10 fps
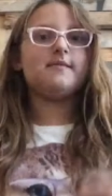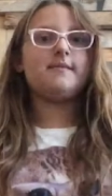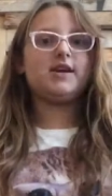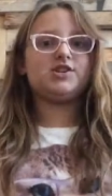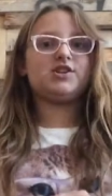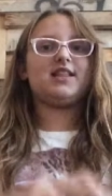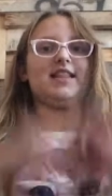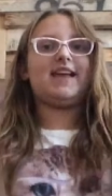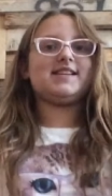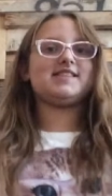Make sure to
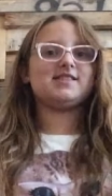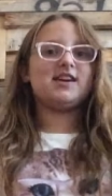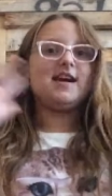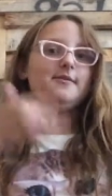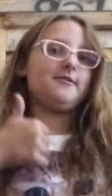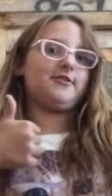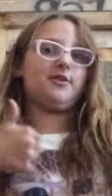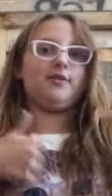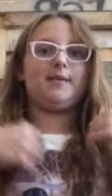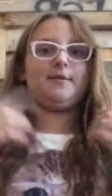like and subscribe
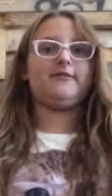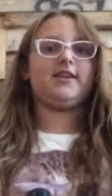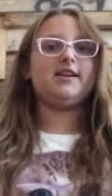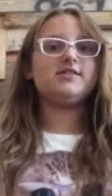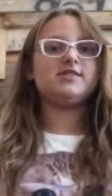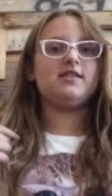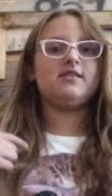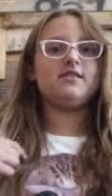for way more videos.